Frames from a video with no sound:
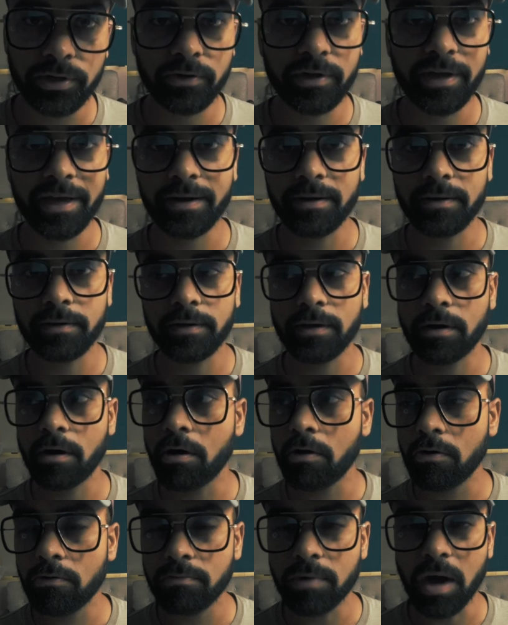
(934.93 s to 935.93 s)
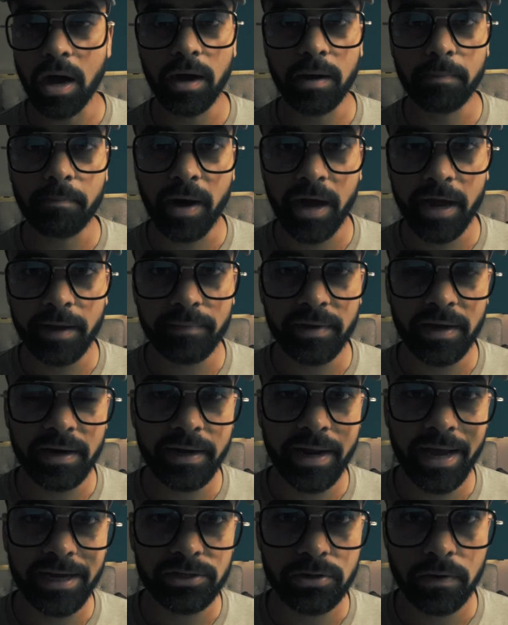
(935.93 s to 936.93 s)
You can, buy me a
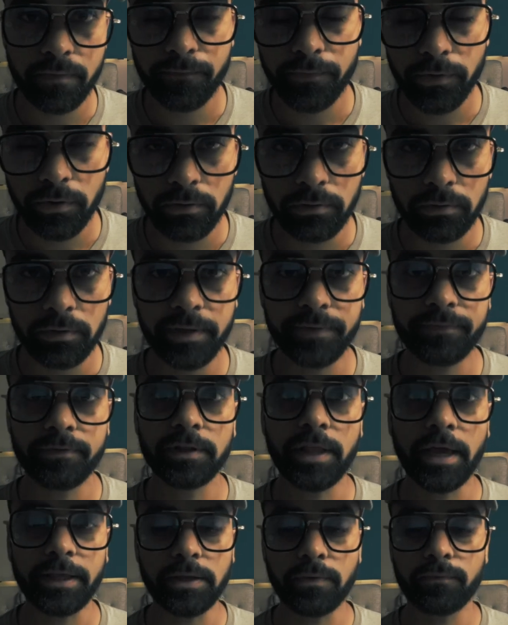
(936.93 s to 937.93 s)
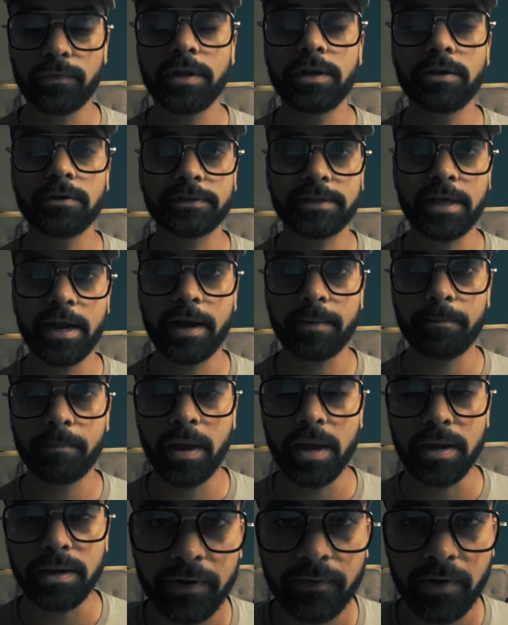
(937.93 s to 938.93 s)
dash of fuel if you like the videos that I make.